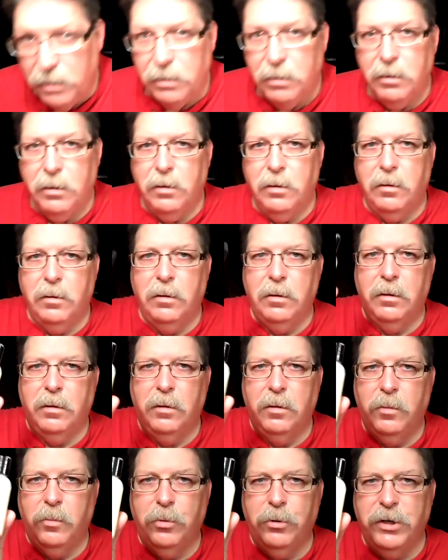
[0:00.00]
on my
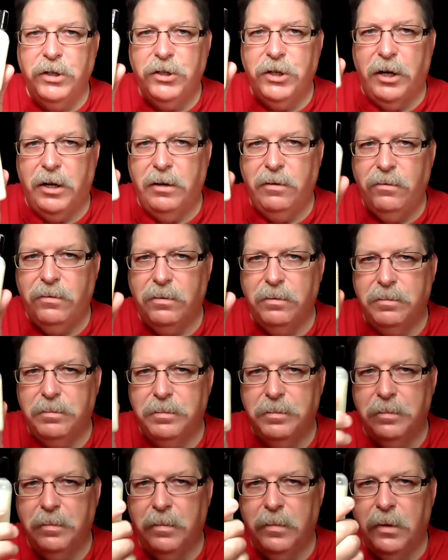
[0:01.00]

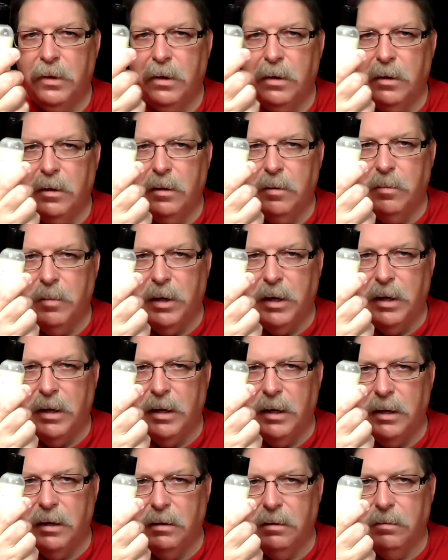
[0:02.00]
pre-shave,
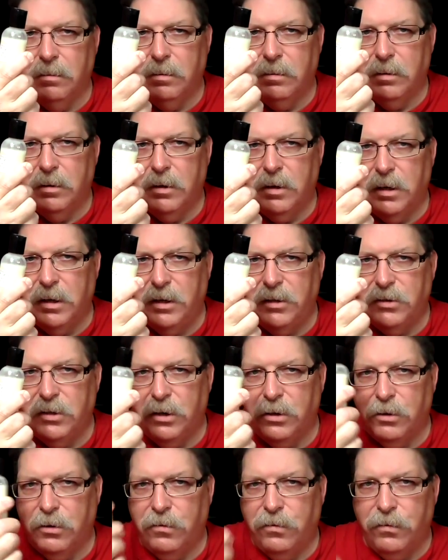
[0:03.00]
my
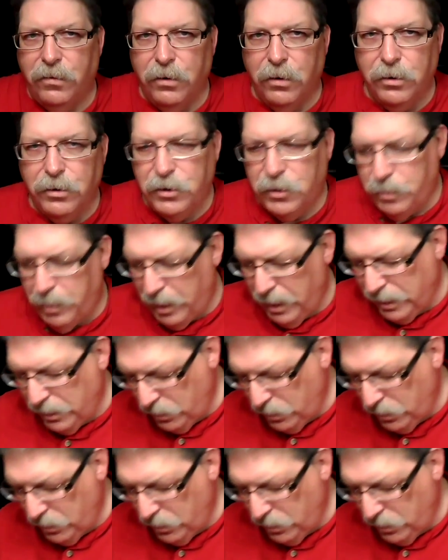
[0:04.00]
honeysuckle fir